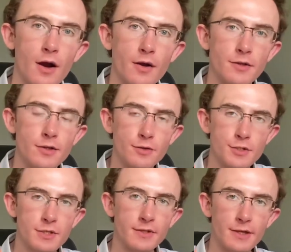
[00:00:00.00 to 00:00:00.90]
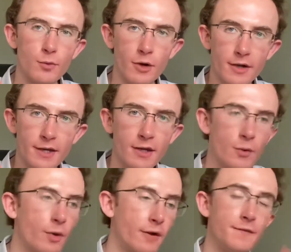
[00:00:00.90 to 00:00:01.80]
usually work
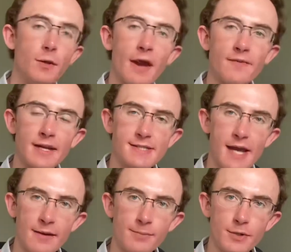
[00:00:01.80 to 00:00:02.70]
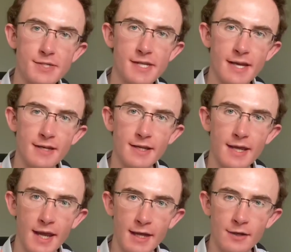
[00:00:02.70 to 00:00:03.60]
where if you have a 10%
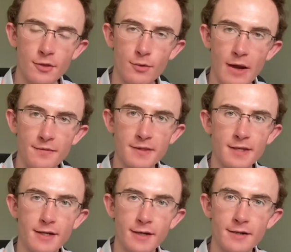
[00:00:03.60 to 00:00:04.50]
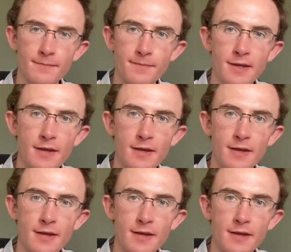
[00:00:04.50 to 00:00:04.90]
gain throughout the year,